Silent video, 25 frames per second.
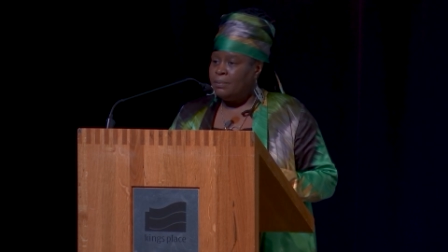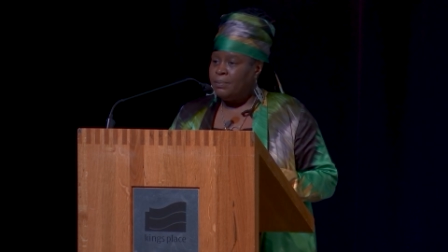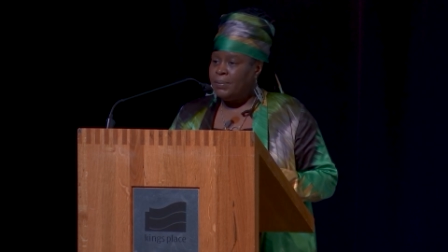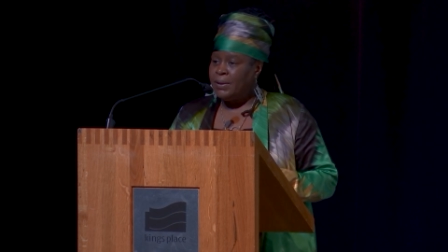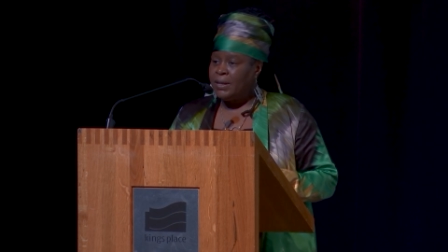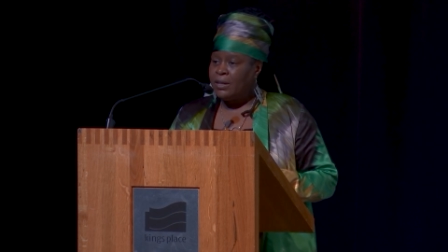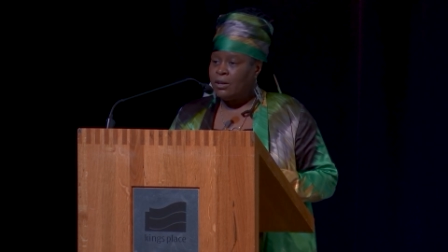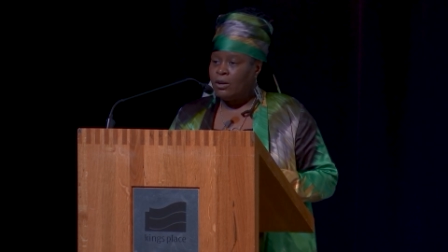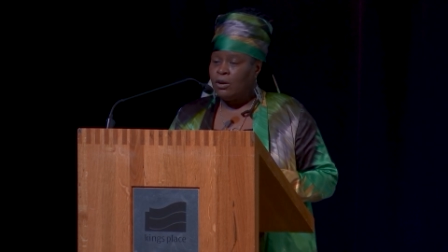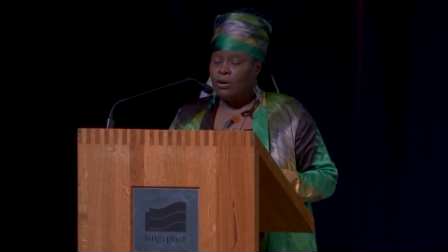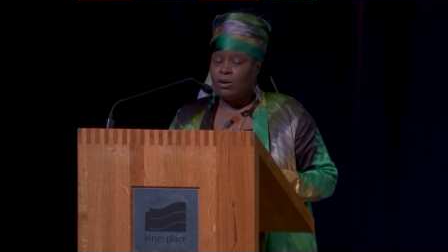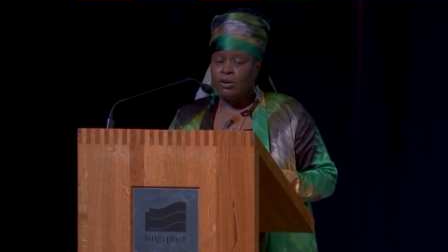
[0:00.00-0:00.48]

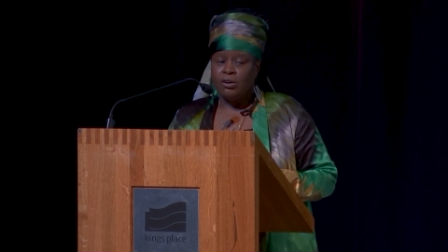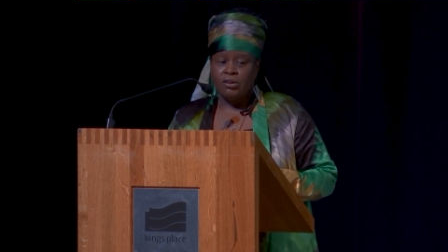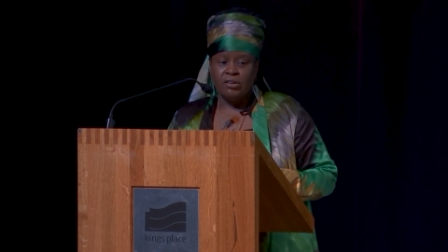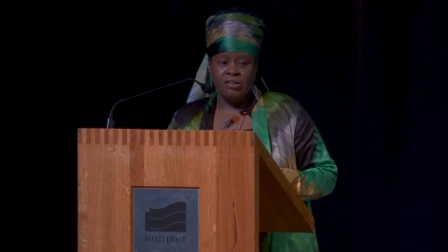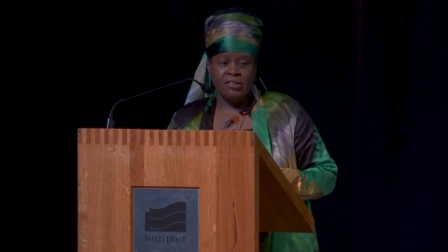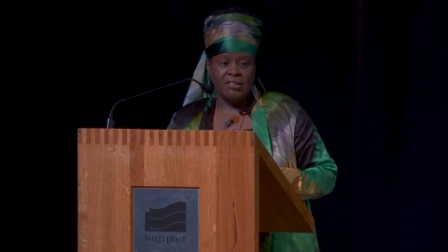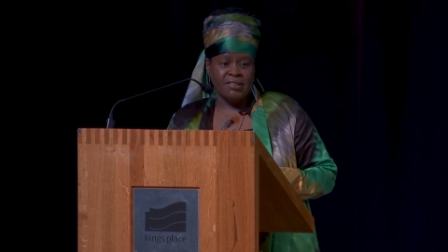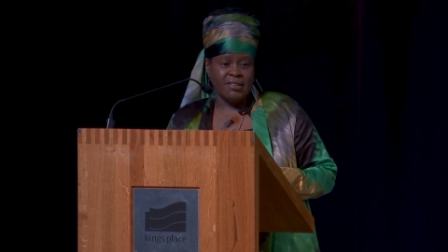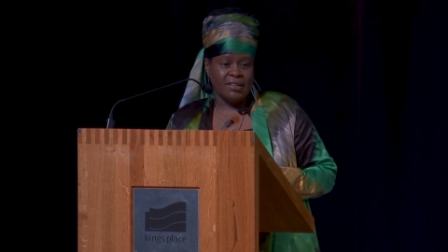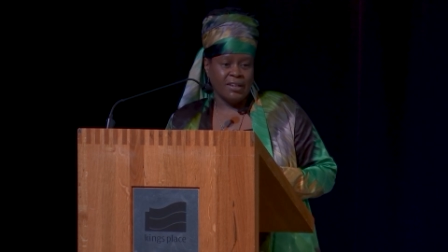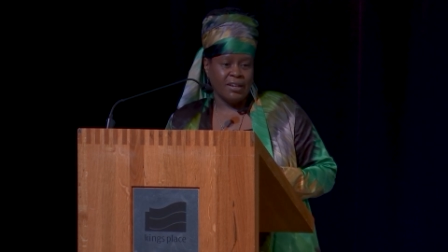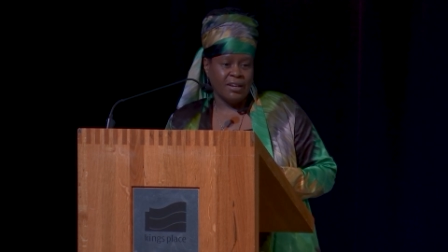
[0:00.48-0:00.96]

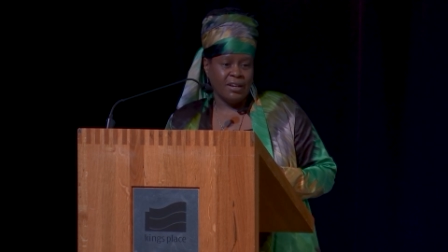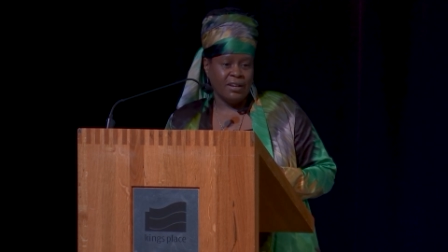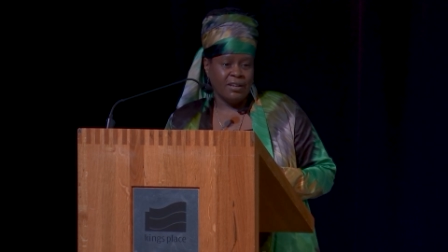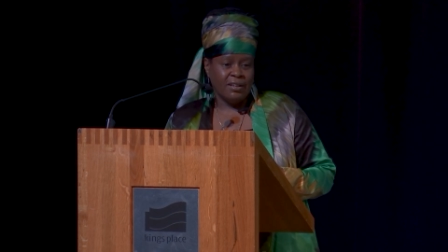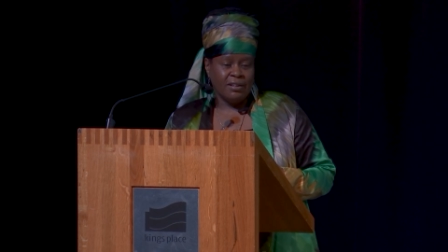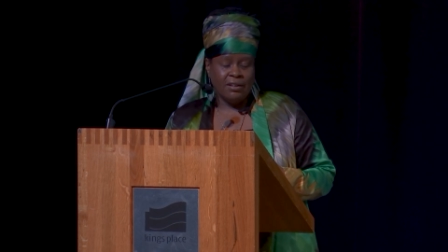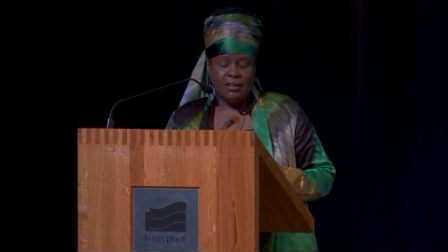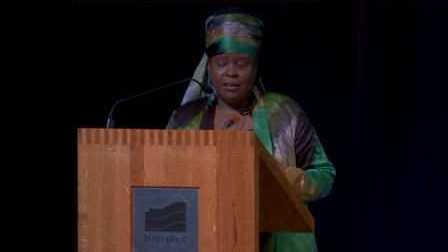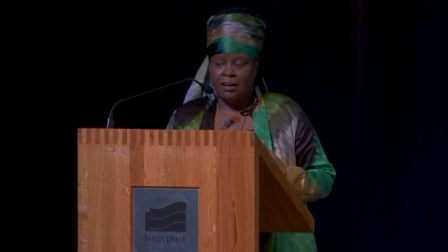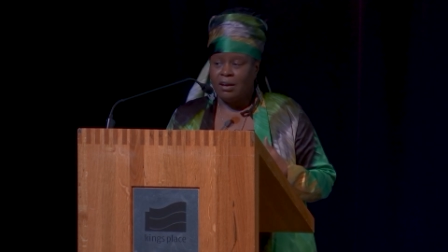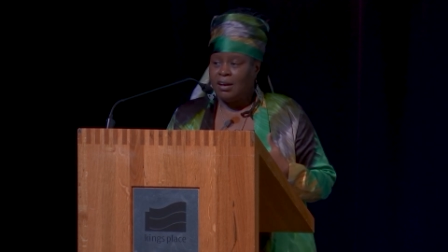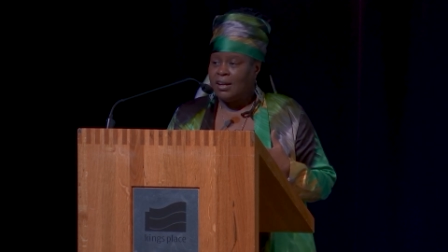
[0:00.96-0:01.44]
because uh,
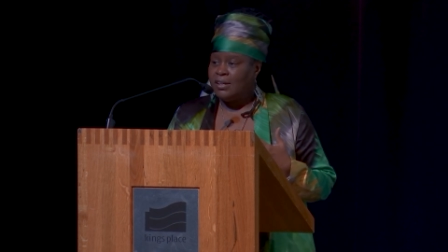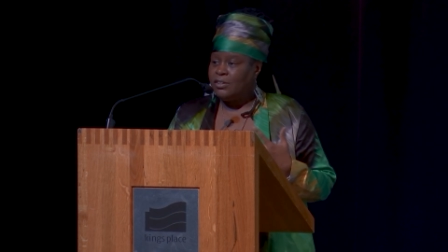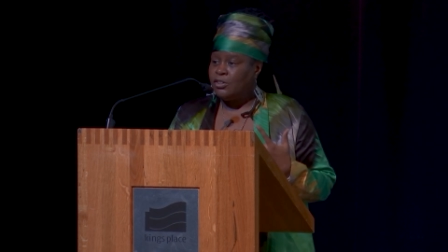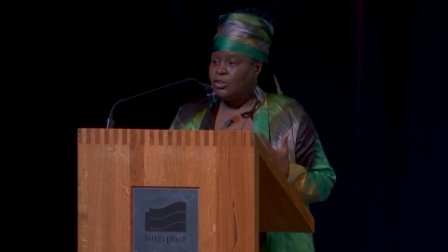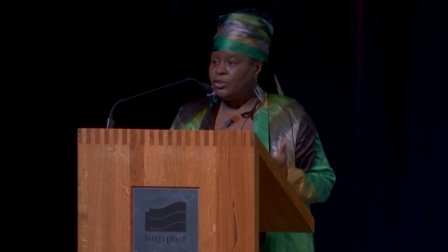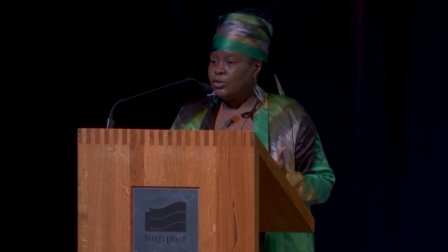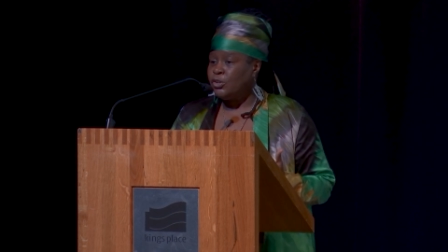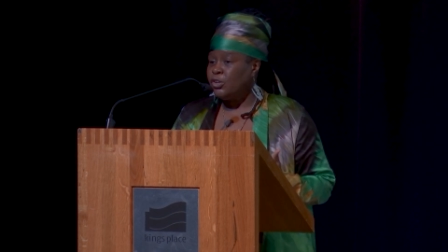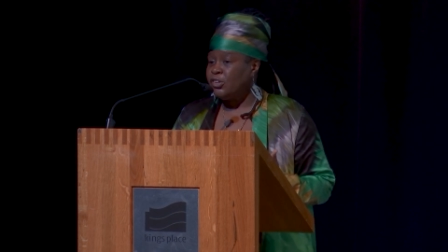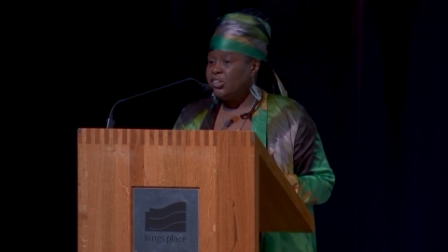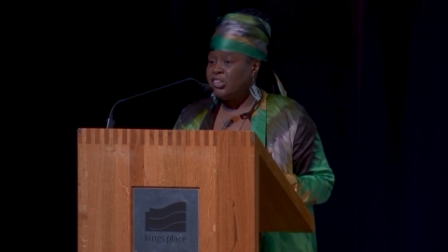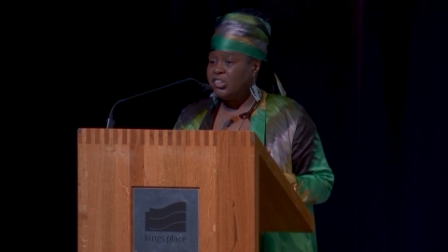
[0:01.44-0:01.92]
I
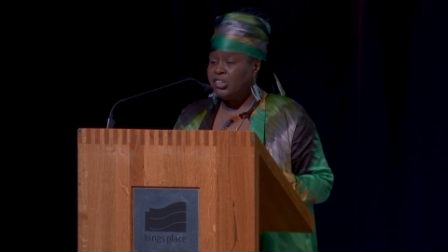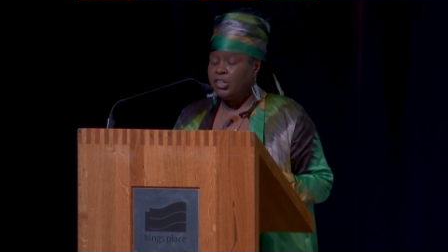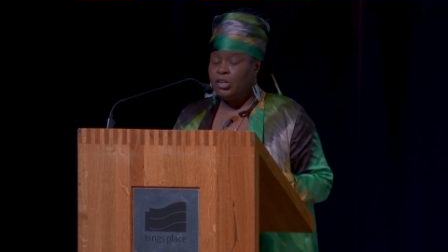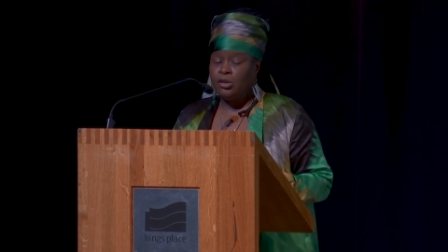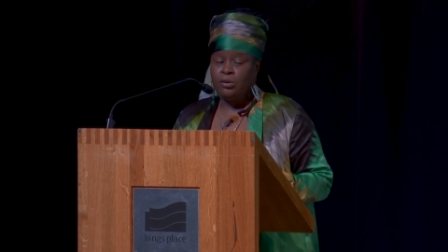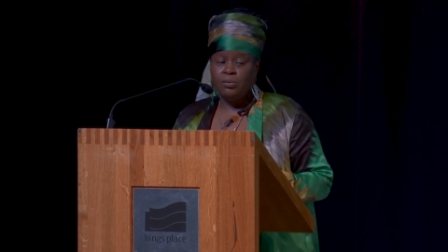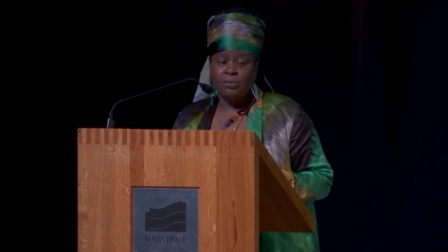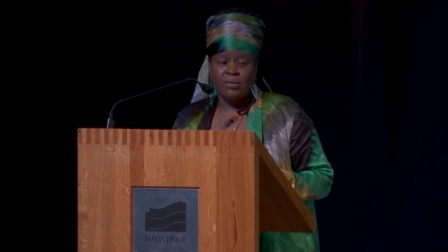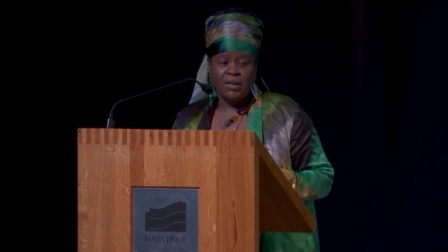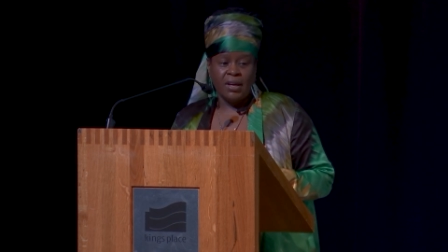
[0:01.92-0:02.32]
don't assume